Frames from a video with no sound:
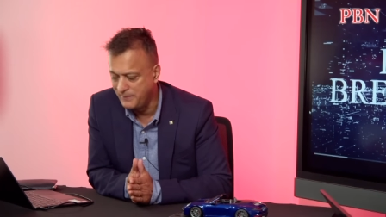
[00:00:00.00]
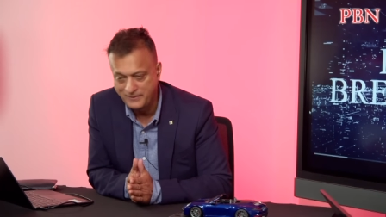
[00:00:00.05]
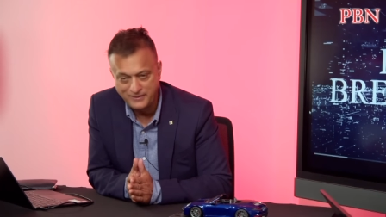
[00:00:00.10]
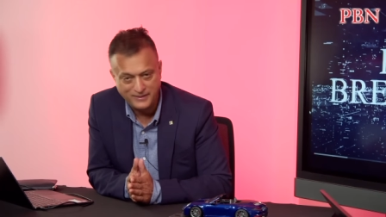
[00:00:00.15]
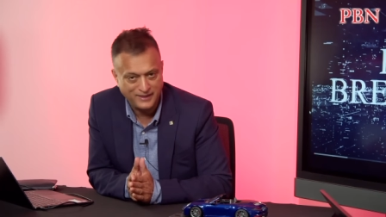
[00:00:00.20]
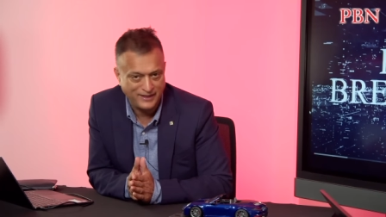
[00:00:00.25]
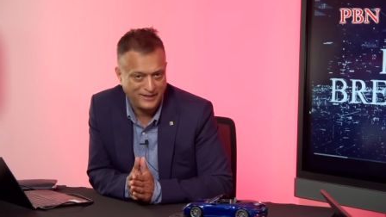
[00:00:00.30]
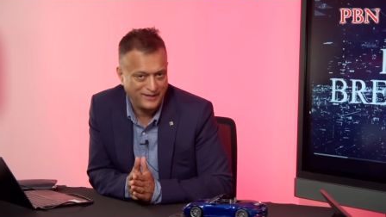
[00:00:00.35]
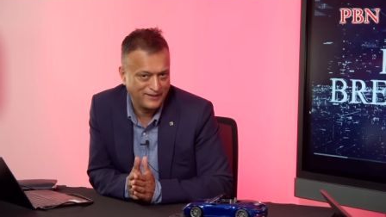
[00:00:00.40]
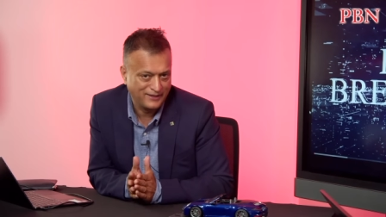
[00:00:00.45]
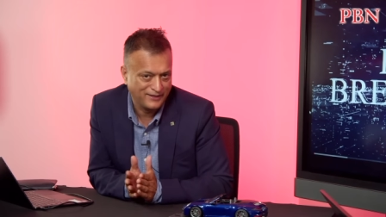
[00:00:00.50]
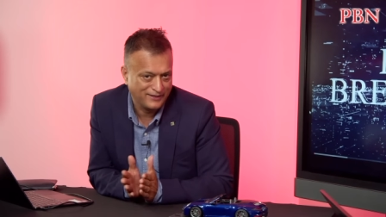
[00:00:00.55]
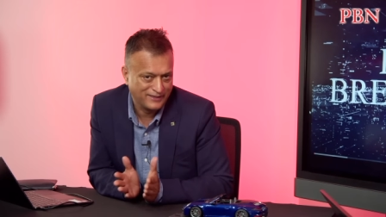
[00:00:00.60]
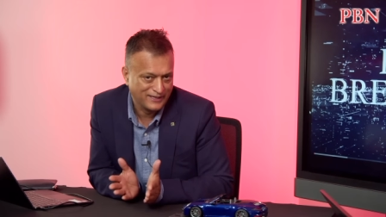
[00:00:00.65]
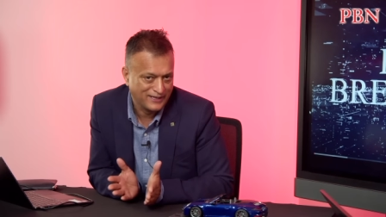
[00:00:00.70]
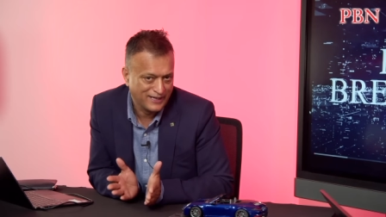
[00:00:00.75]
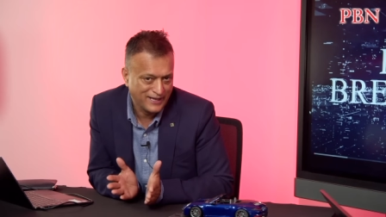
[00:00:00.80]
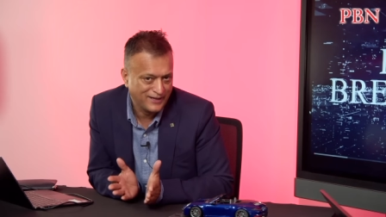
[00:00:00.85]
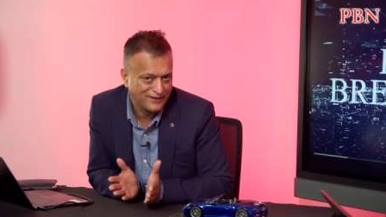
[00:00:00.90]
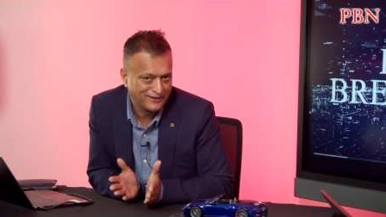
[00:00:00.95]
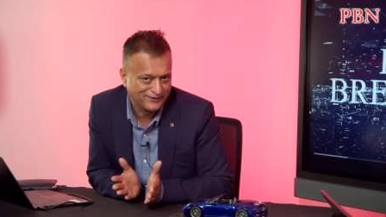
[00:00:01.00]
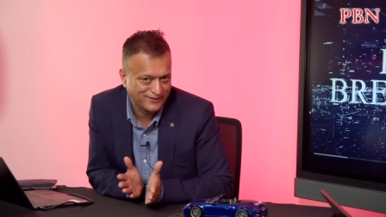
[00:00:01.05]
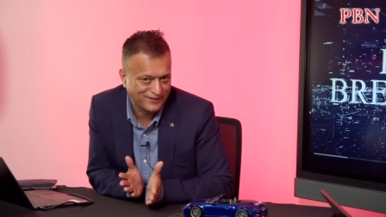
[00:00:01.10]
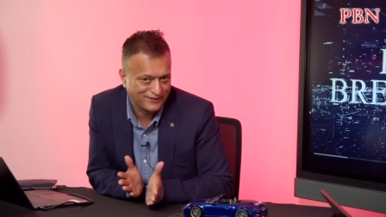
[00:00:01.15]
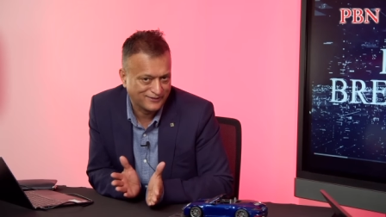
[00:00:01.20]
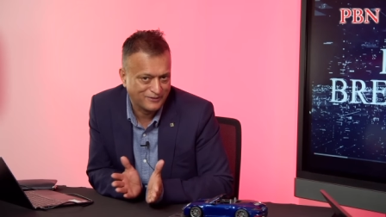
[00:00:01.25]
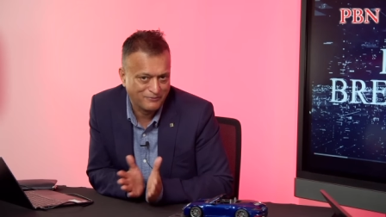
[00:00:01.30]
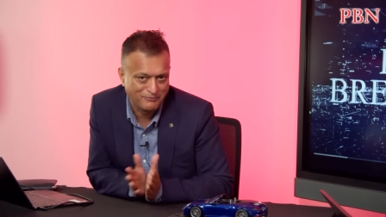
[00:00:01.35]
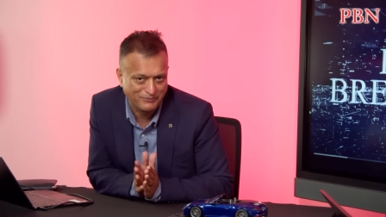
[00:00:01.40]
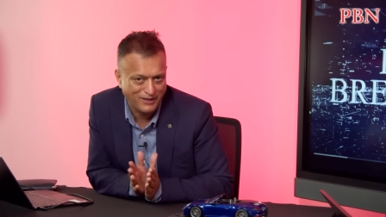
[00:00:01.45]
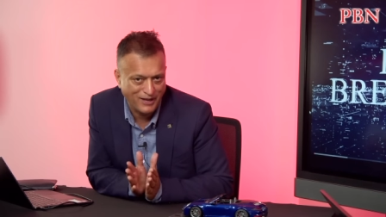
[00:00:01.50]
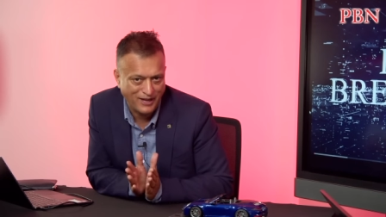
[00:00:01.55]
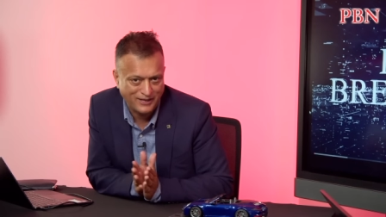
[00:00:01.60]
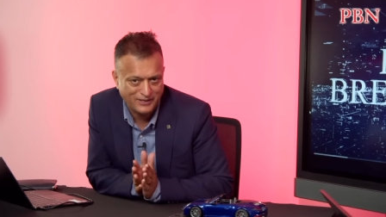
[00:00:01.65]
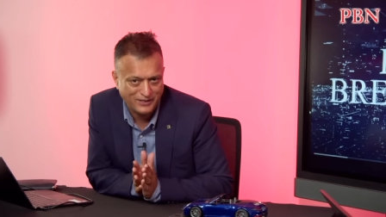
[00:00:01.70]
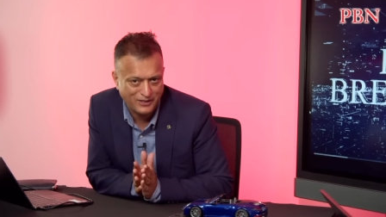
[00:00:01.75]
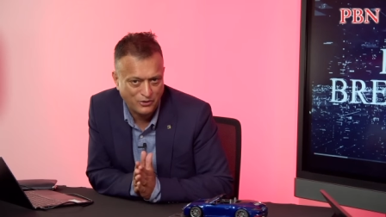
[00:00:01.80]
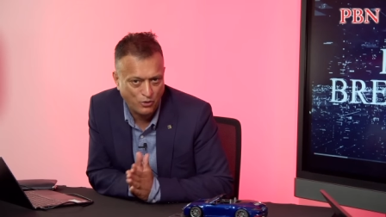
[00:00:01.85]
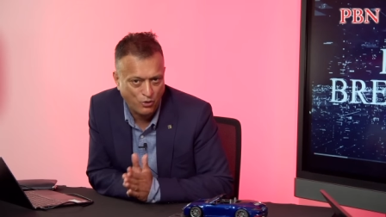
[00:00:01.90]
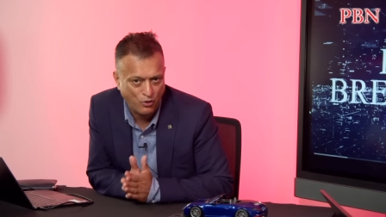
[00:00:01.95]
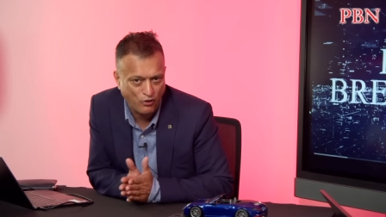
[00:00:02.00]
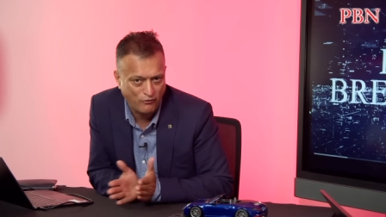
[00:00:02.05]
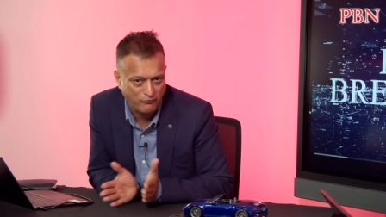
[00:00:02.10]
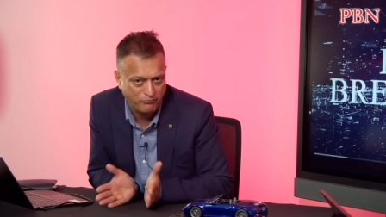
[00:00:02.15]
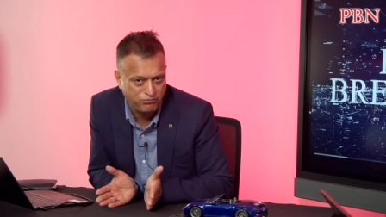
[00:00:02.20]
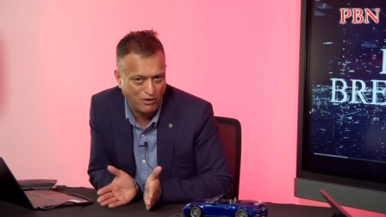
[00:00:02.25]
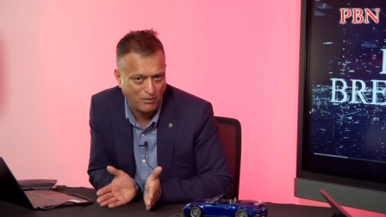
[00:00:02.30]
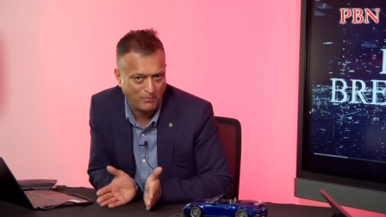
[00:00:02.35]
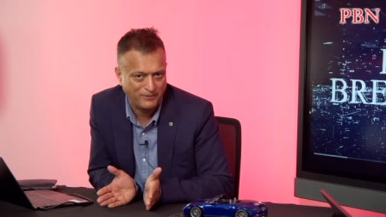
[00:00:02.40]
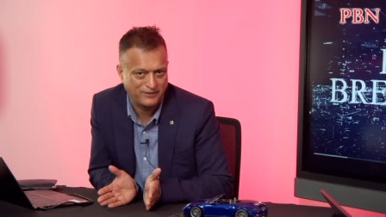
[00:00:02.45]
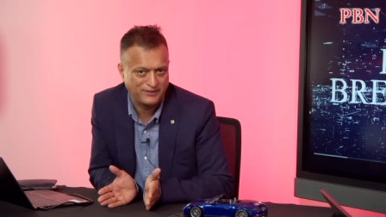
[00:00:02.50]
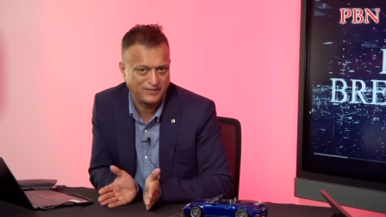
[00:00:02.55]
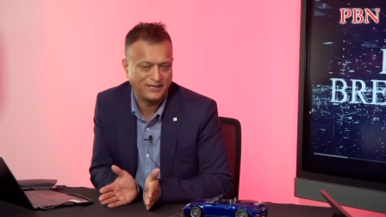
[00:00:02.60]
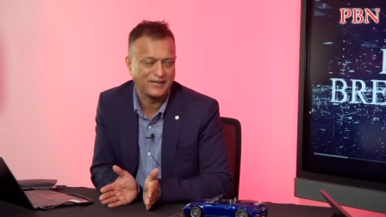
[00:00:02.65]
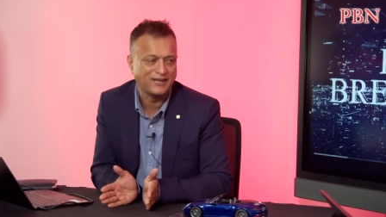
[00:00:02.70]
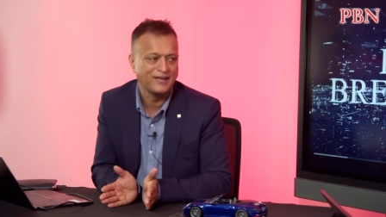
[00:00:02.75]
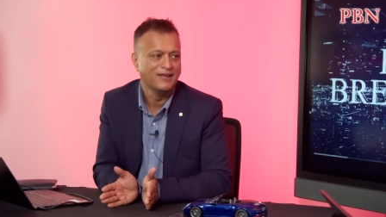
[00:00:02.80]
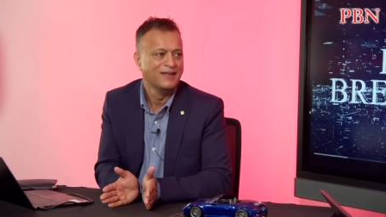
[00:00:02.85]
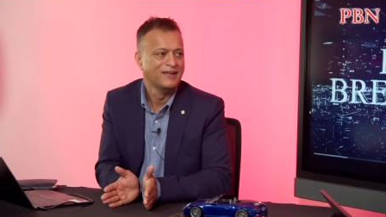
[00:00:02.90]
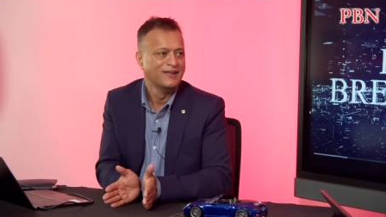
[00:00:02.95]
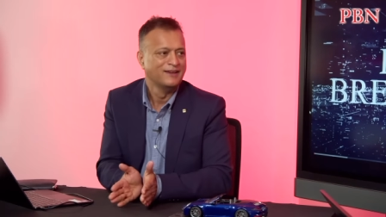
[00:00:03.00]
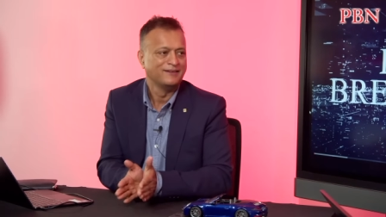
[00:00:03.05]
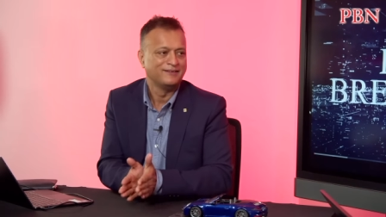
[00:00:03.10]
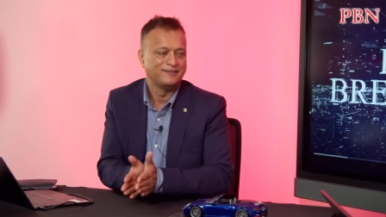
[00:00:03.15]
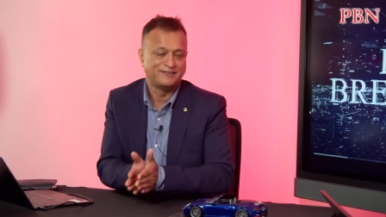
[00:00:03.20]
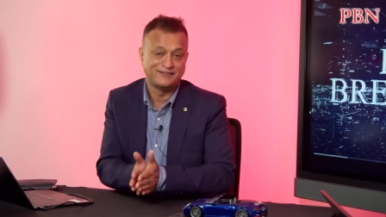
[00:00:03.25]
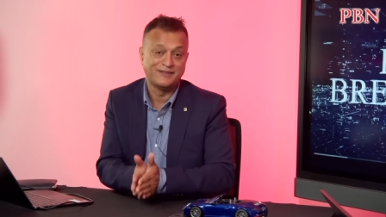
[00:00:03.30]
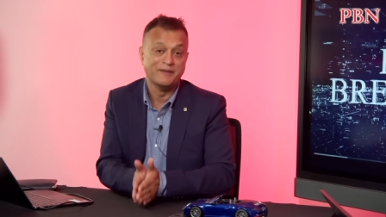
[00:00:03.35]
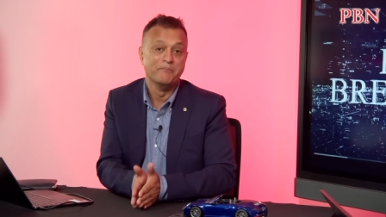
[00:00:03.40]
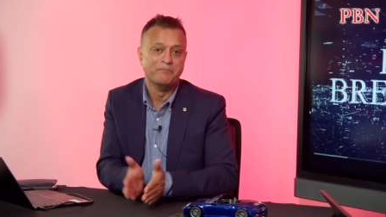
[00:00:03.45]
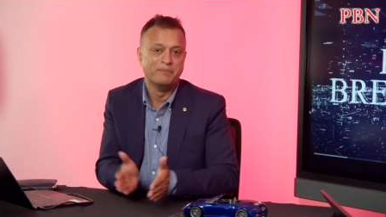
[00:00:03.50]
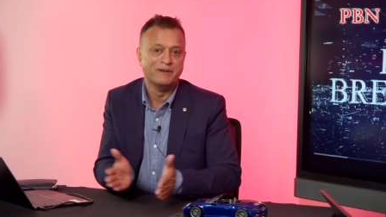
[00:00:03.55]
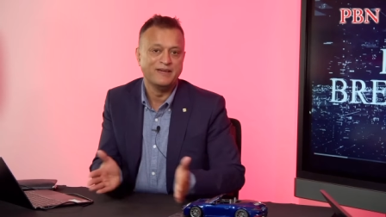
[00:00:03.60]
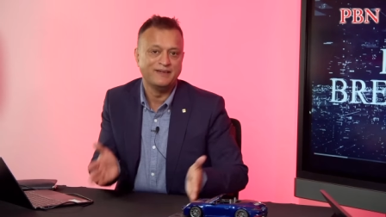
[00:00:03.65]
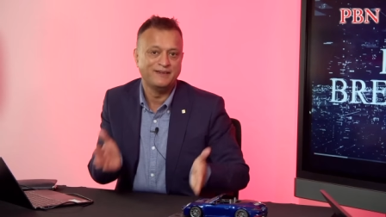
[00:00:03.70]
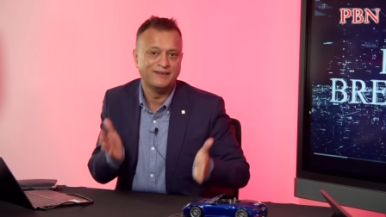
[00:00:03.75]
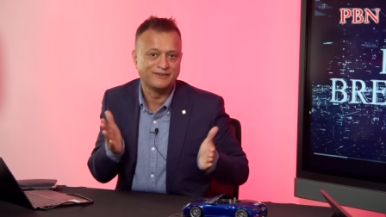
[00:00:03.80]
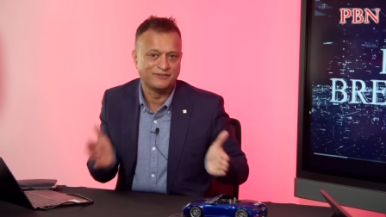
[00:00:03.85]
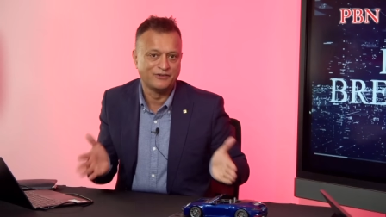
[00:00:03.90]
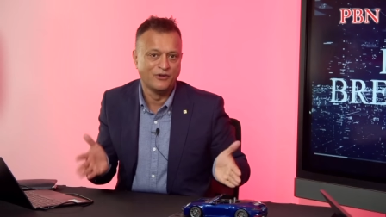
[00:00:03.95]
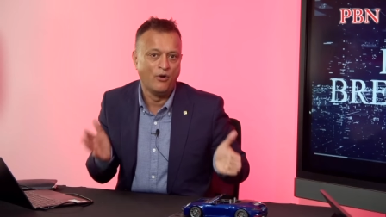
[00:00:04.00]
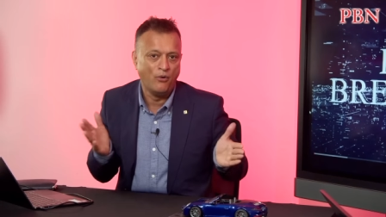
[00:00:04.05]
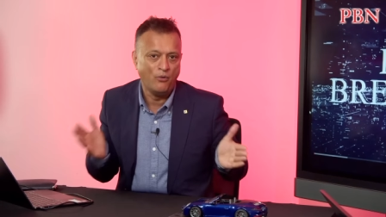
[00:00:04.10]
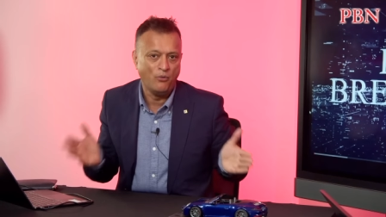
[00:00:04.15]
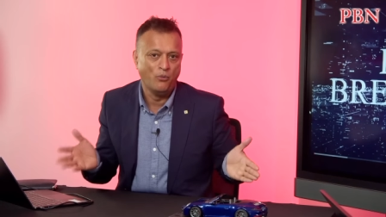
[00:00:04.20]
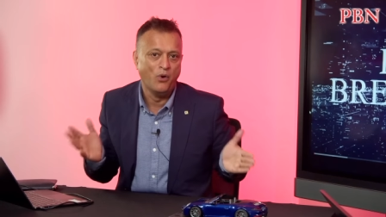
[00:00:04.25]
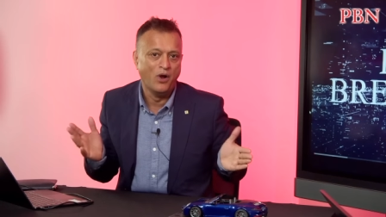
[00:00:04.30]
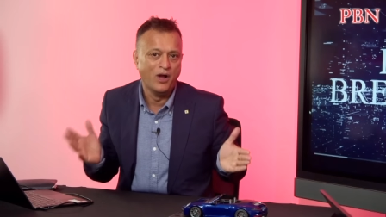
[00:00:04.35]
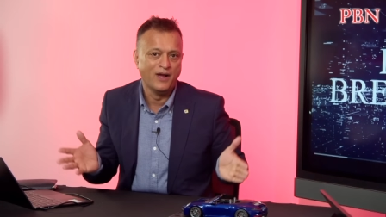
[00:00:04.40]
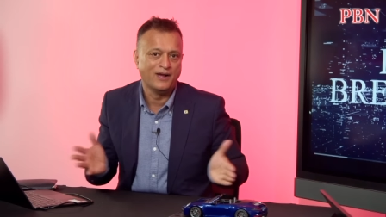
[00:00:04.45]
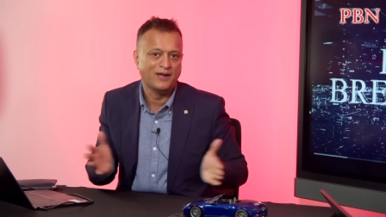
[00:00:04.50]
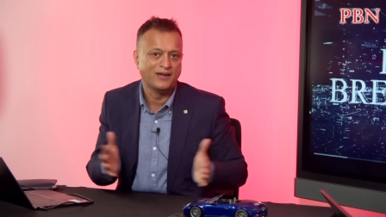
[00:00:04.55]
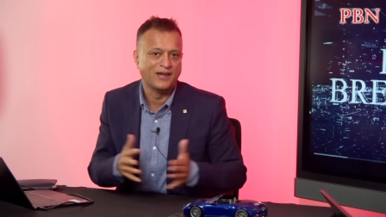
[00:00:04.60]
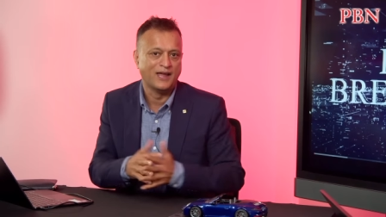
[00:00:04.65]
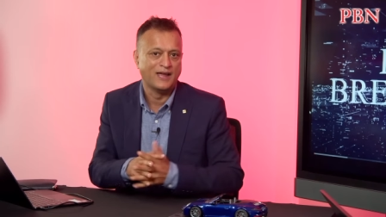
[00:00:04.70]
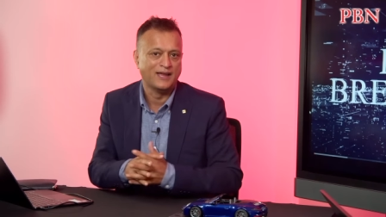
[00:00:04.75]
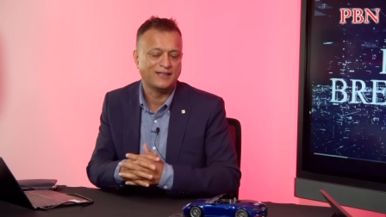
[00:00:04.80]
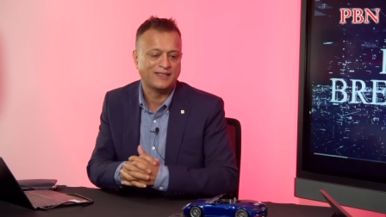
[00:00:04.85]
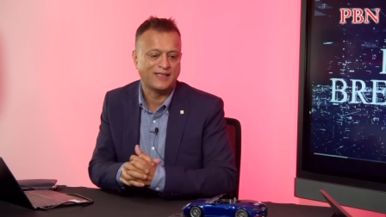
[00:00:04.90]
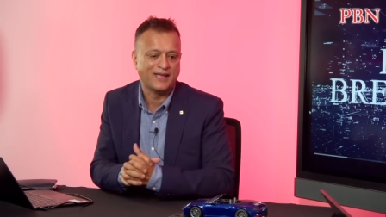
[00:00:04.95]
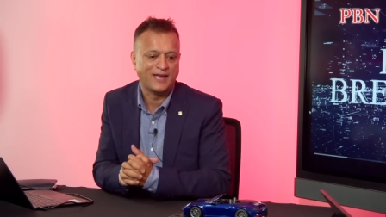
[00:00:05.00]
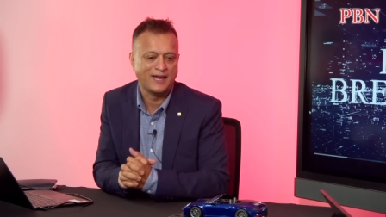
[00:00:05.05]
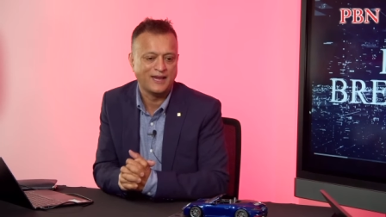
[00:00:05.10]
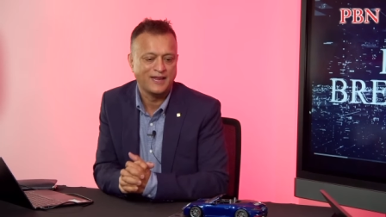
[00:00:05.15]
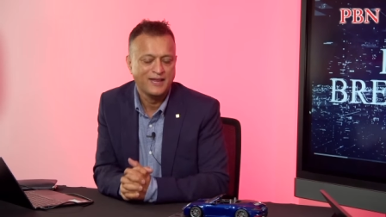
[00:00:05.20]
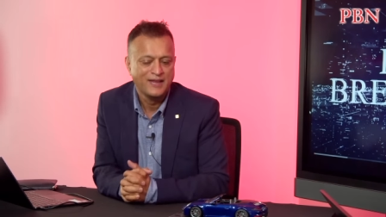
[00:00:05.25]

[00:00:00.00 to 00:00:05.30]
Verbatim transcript: the, the legal system and the law of property simply does not work like that.